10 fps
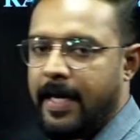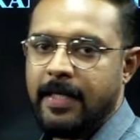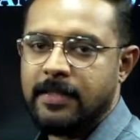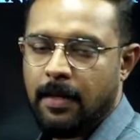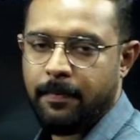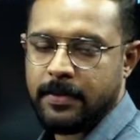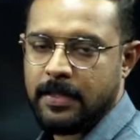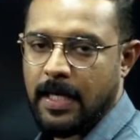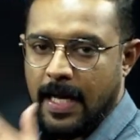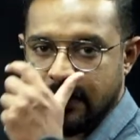is
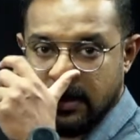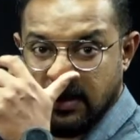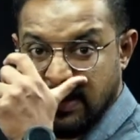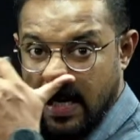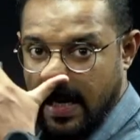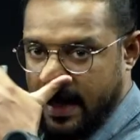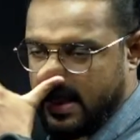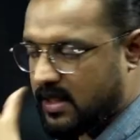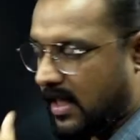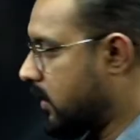represented as cell-like
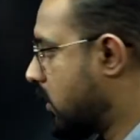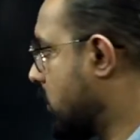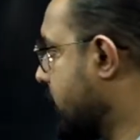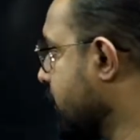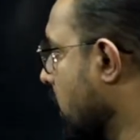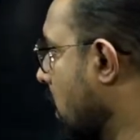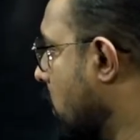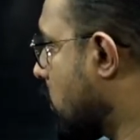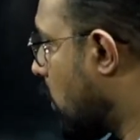structures. So